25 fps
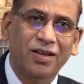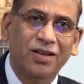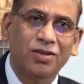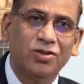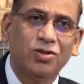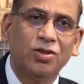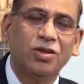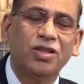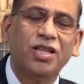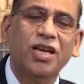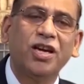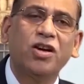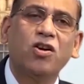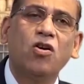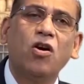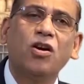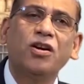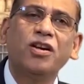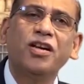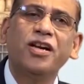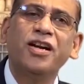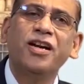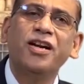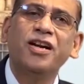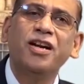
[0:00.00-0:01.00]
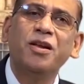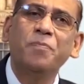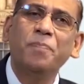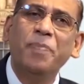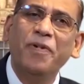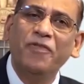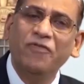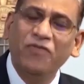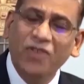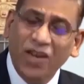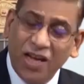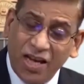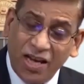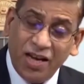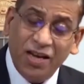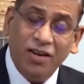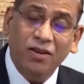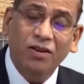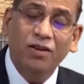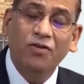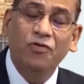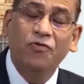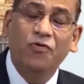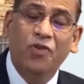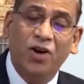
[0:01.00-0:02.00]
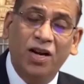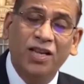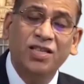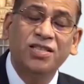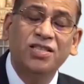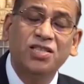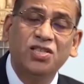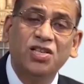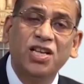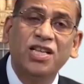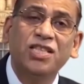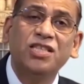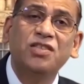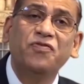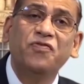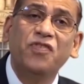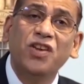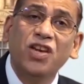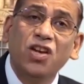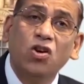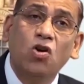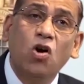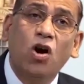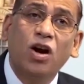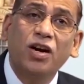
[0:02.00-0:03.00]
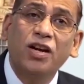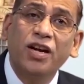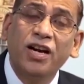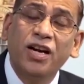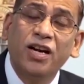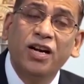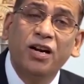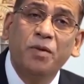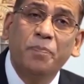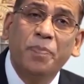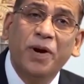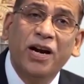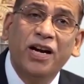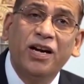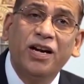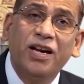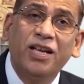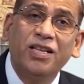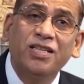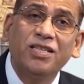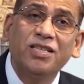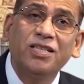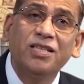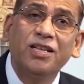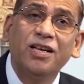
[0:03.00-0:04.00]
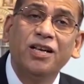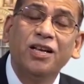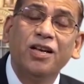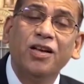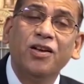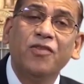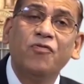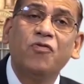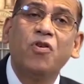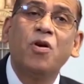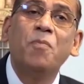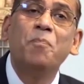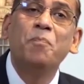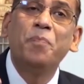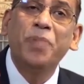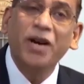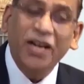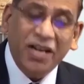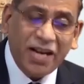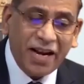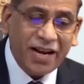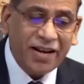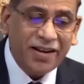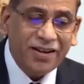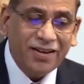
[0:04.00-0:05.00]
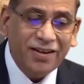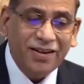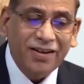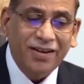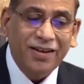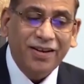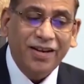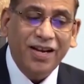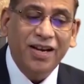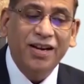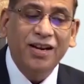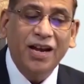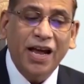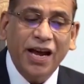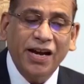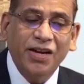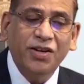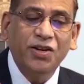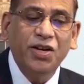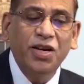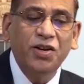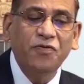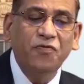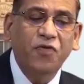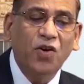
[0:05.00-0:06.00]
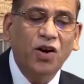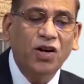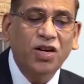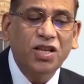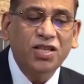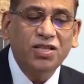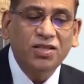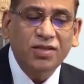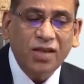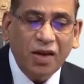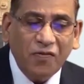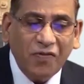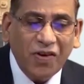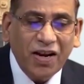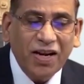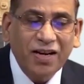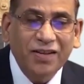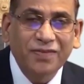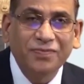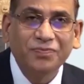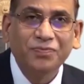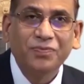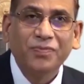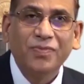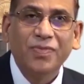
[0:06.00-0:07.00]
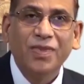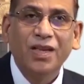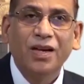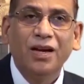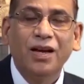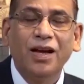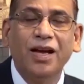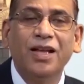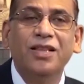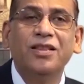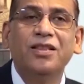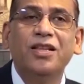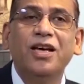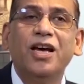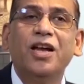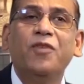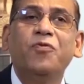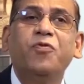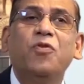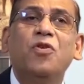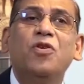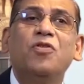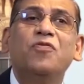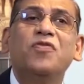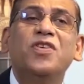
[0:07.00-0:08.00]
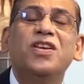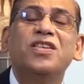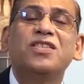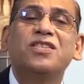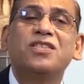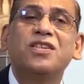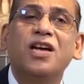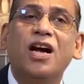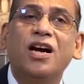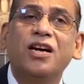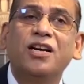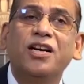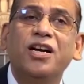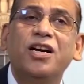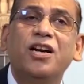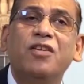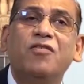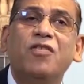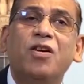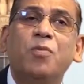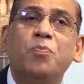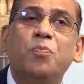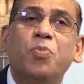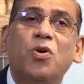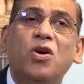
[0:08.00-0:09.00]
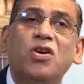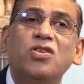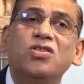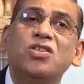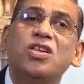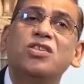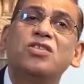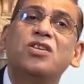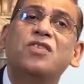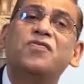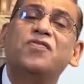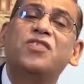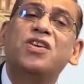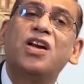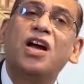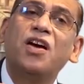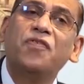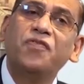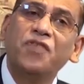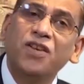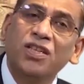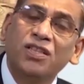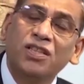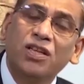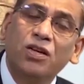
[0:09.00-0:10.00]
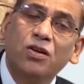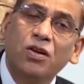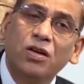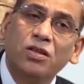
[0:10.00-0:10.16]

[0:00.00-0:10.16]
So they got, for instance, we got independence from Britain in 1947, and therefore we started our process of drafting the